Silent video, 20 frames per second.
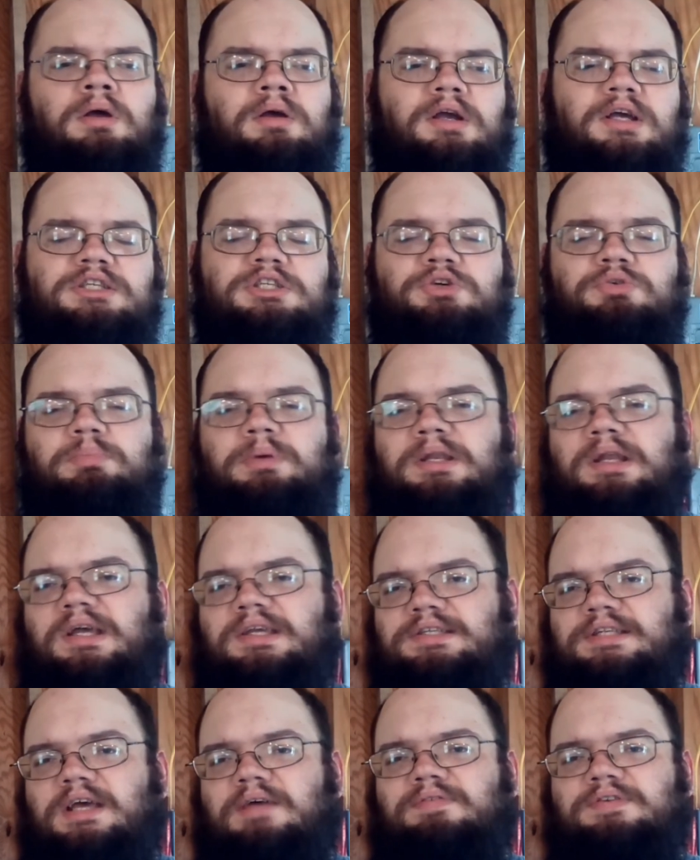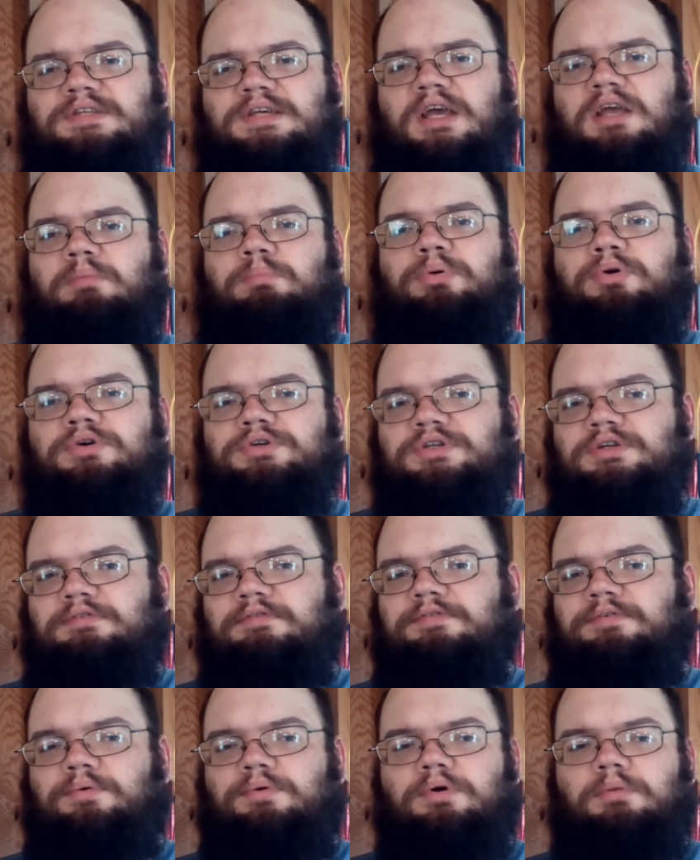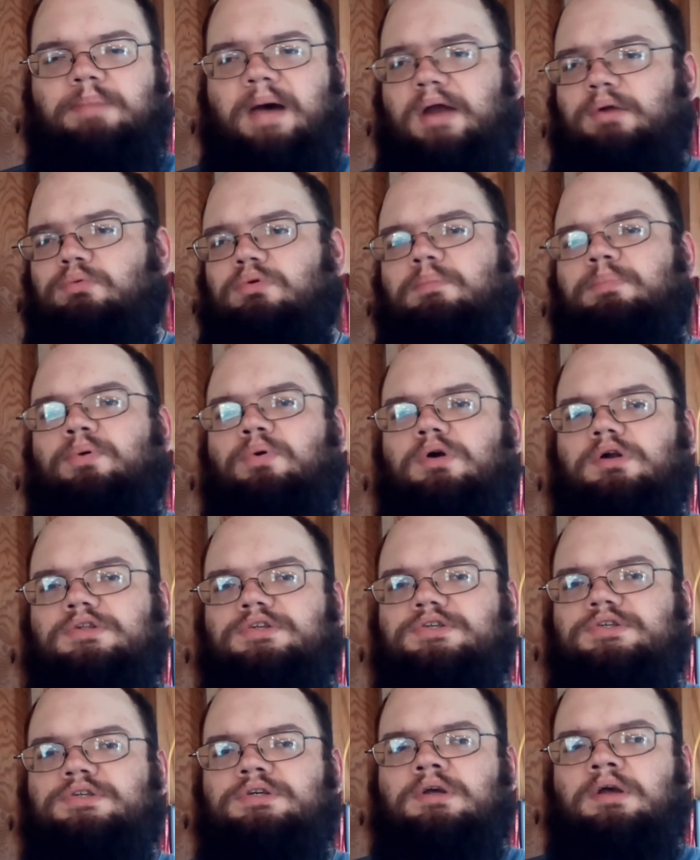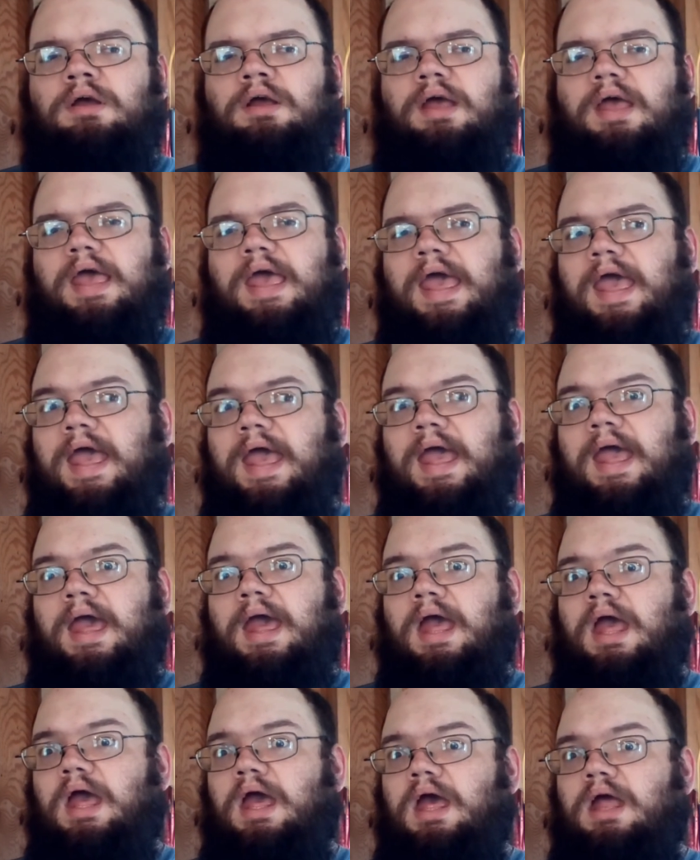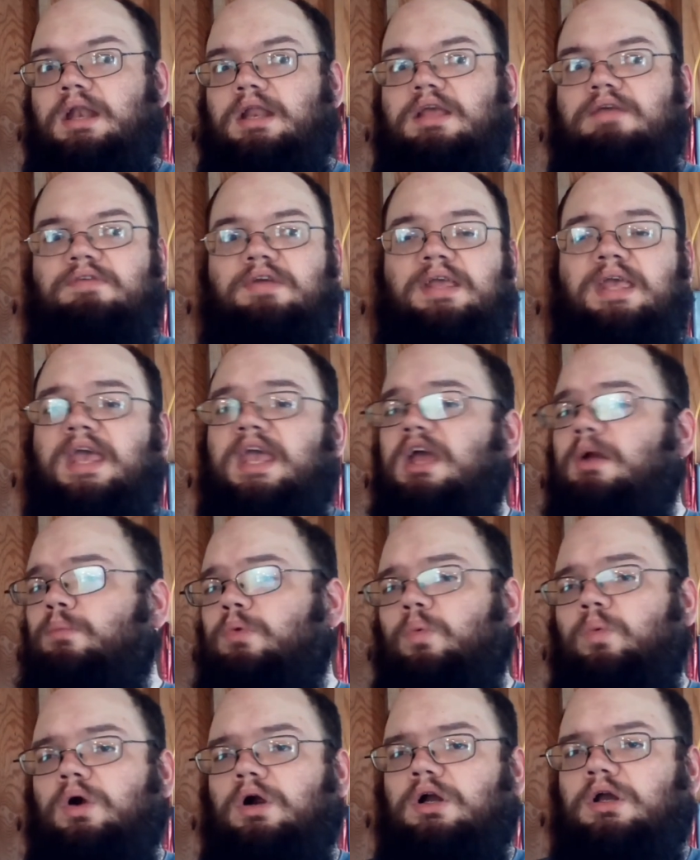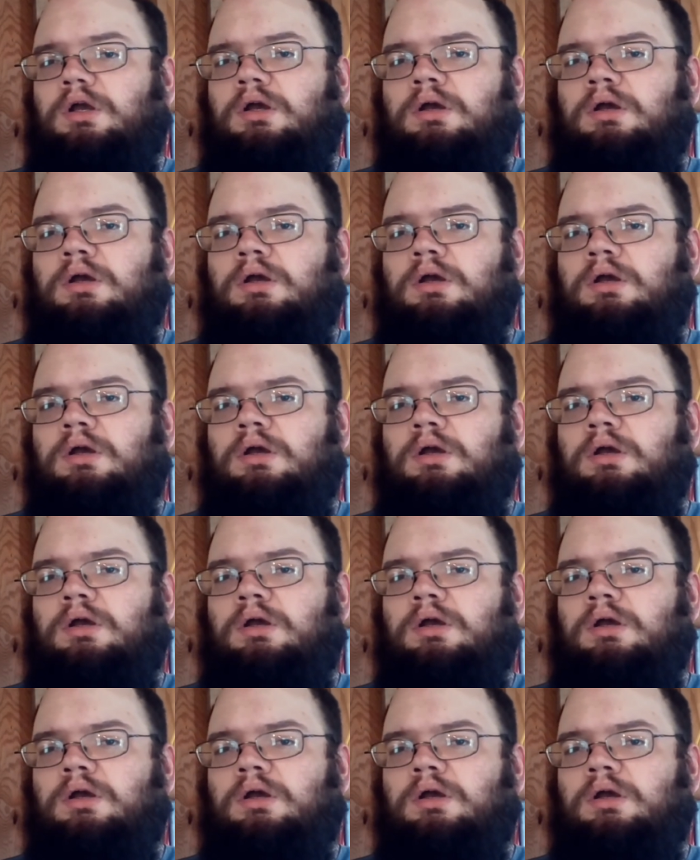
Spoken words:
because it would be nice to have a second person for battle reports and even camera work,